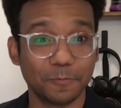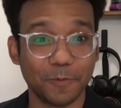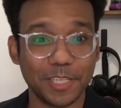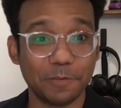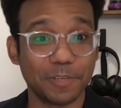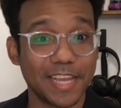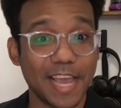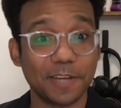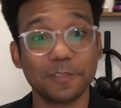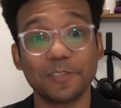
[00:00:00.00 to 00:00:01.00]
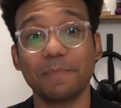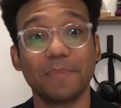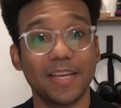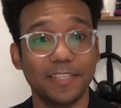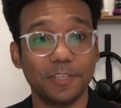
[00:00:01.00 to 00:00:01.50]
When you encounter
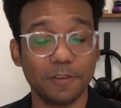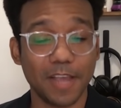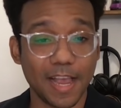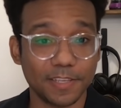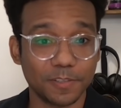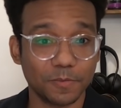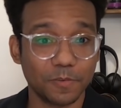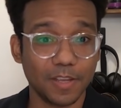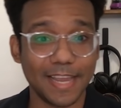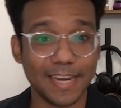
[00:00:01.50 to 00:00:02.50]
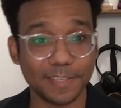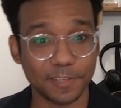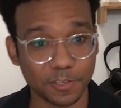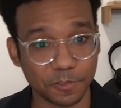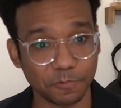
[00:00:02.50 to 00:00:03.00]
somebody who has an
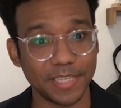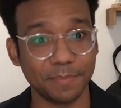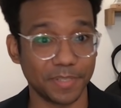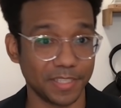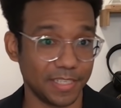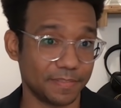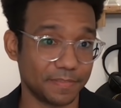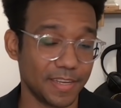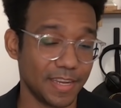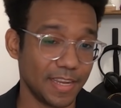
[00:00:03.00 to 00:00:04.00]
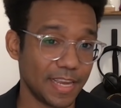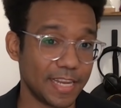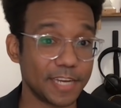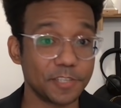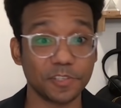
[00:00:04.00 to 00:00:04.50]
extreme belief, and
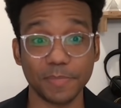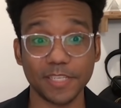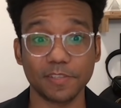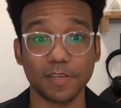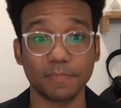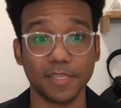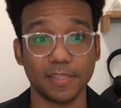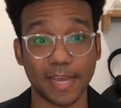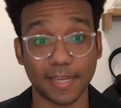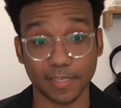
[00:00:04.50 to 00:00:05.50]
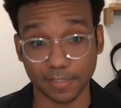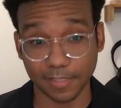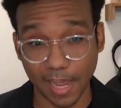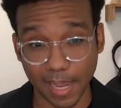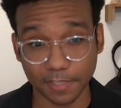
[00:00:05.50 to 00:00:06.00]
I just mean something that
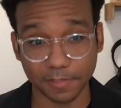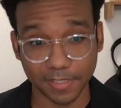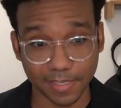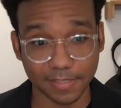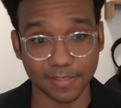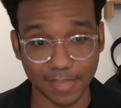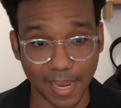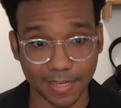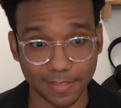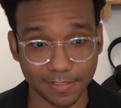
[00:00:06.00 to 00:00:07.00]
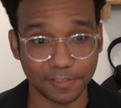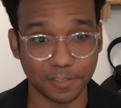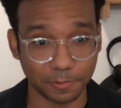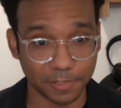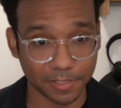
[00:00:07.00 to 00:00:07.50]
contradicts science
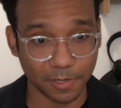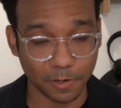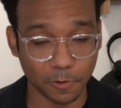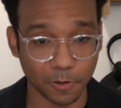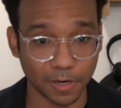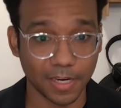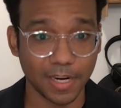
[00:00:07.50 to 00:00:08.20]
to its core,